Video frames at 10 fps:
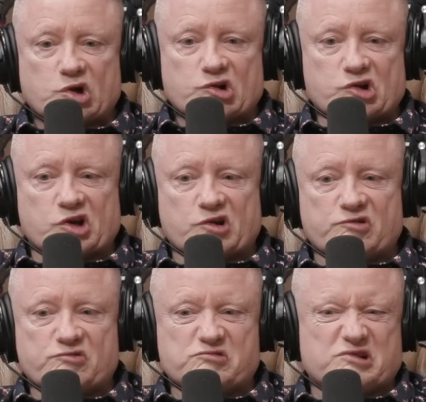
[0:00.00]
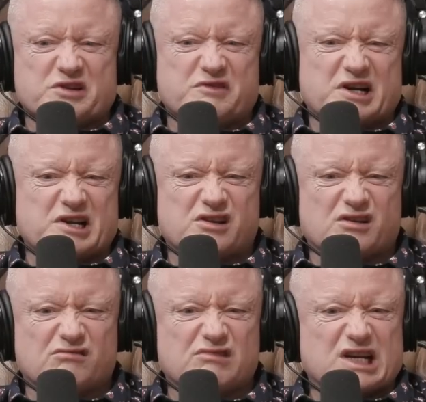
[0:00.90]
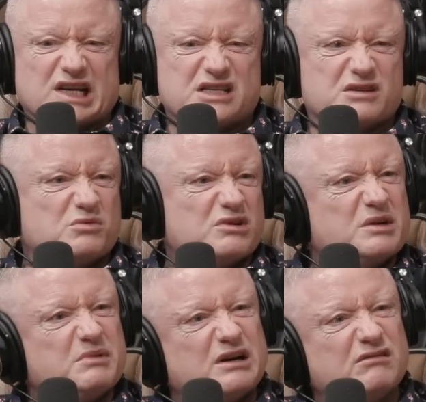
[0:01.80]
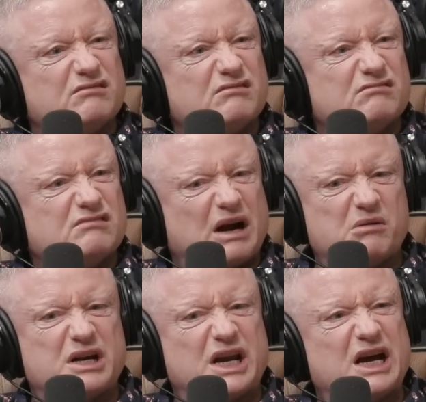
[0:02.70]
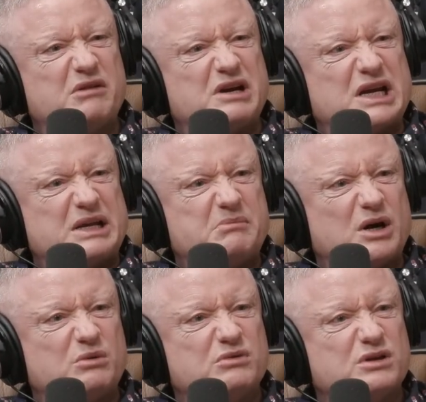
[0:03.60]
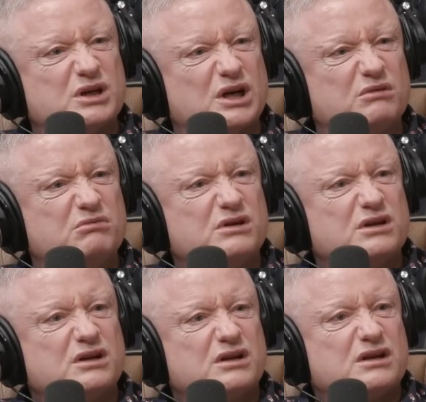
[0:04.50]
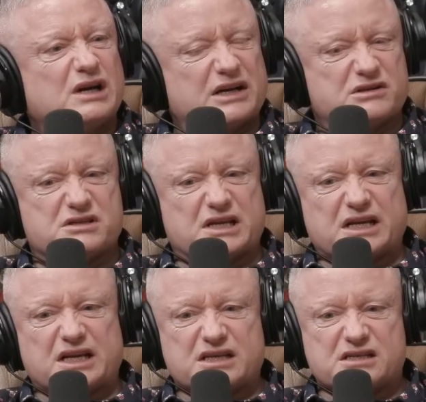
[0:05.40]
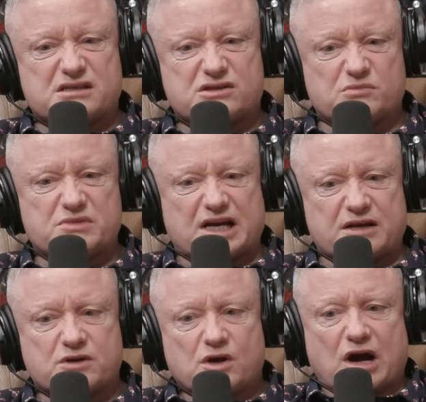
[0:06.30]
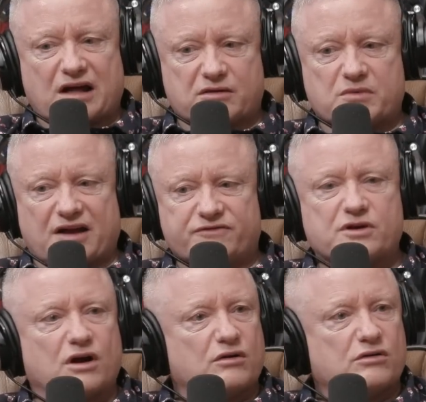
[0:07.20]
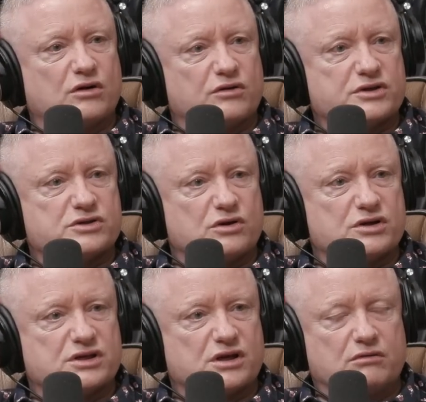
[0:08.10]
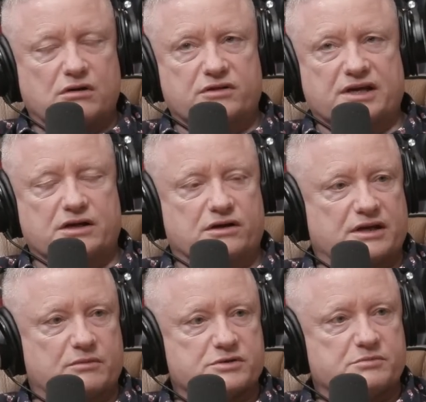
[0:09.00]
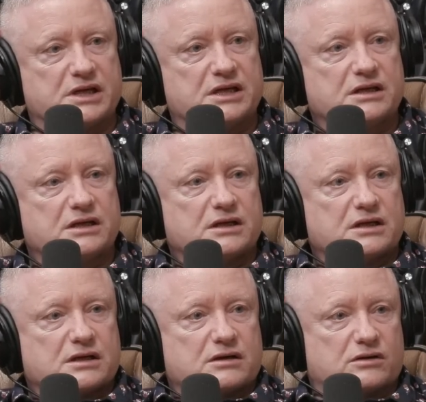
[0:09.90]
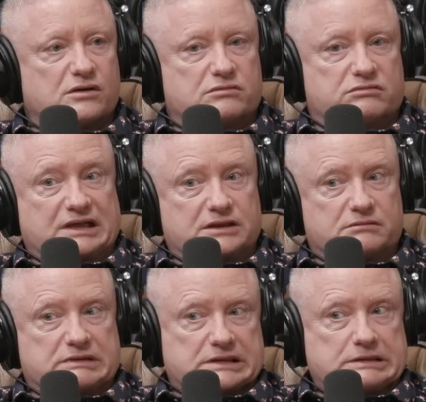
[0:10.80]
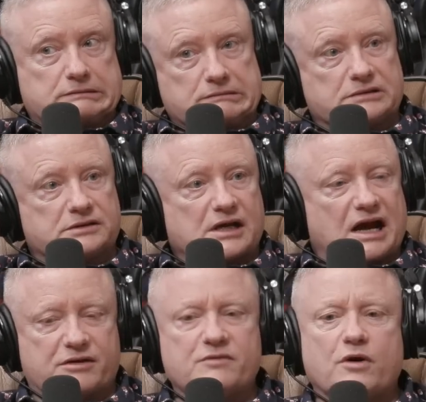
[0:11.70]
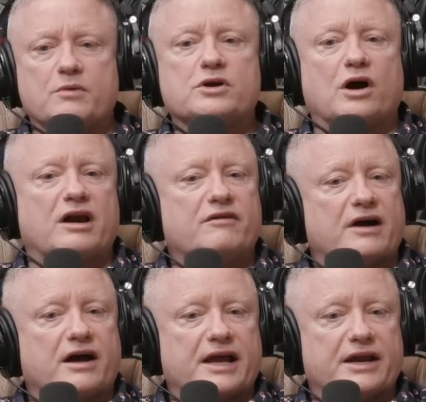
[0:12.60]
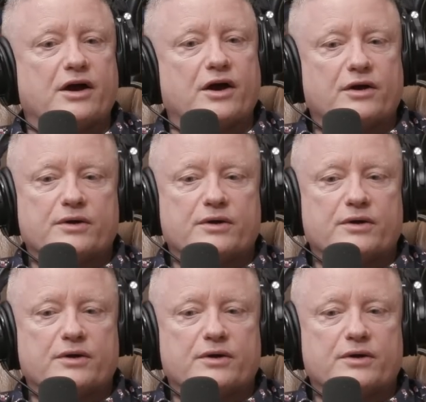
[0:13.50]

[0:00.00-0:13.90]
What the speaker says: what have I got really to worry about? How can I really moan? I just think it's sometimes, I think we have to got to look at other stories and go, oh, thank God that wasn't me. Oh, right, okay. I think we've all got to have our inner